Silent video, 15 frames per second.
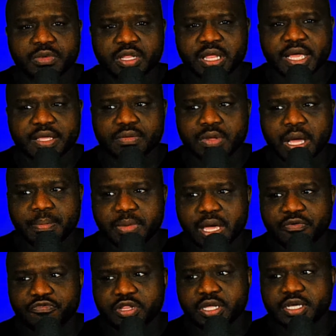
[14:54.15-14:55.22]
Like, I'm
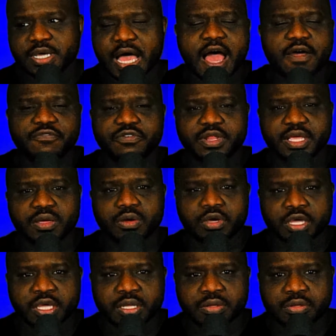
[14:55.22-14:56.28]
not really confident
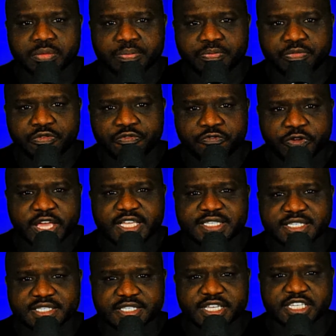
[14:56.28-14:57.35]
in Phase
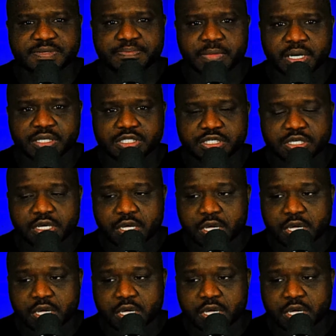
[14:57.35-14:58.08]
6 much.